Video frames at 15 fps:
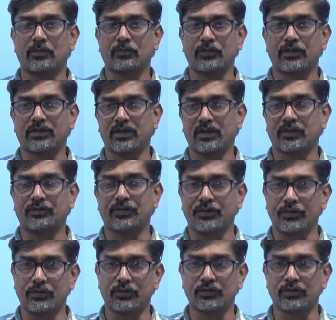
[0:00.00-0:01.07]
up with a
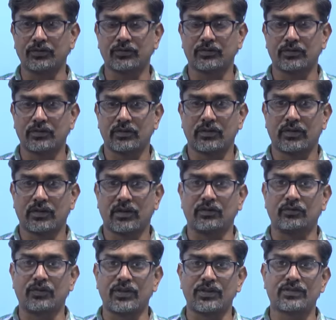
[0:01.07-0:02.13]
video in
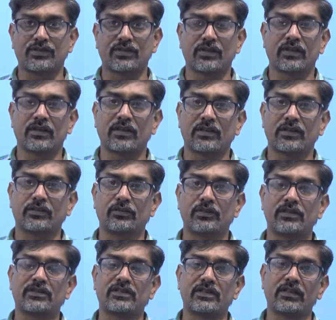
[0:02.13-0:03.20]
which you
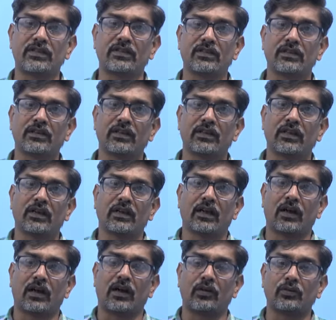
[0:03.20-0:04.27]
will see
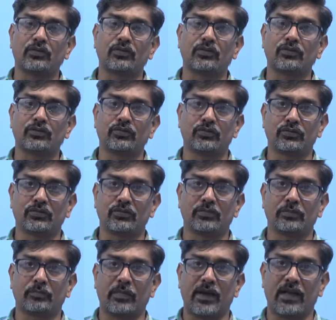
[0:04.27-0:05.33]
how to
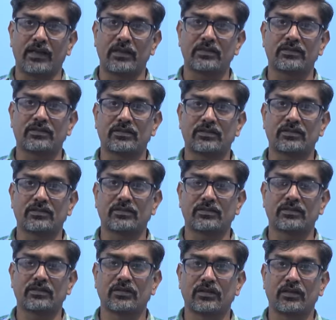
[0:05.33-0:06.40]
balance
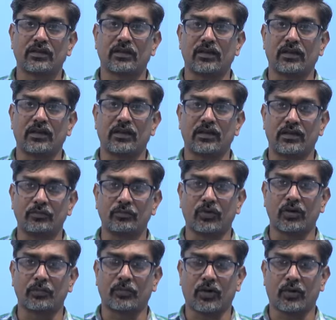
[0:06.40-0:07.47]
a
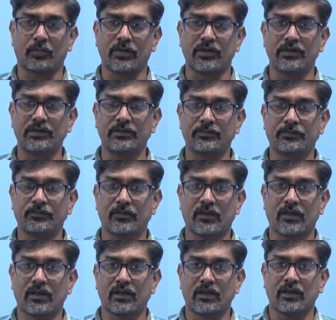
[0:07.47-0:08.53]
gimbal properly.
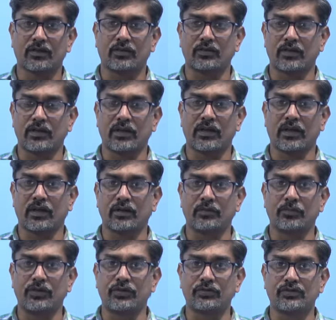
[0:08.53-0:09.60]
Today I will
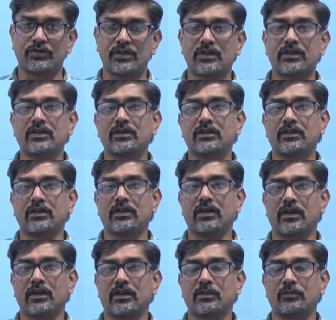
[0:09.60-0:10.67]
be using
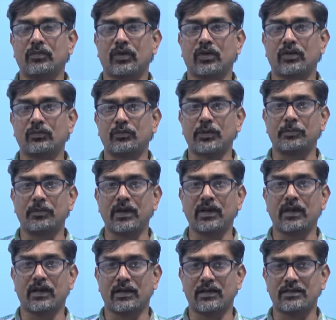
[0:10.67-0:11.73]
a gimbal Weebil
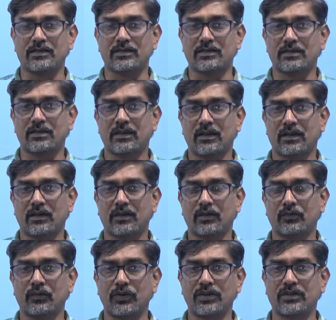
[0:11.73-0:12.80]
S
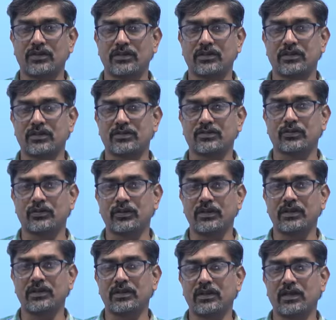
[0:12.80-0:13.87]
with Sony
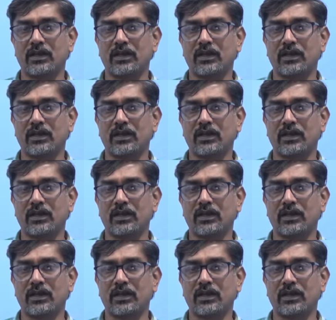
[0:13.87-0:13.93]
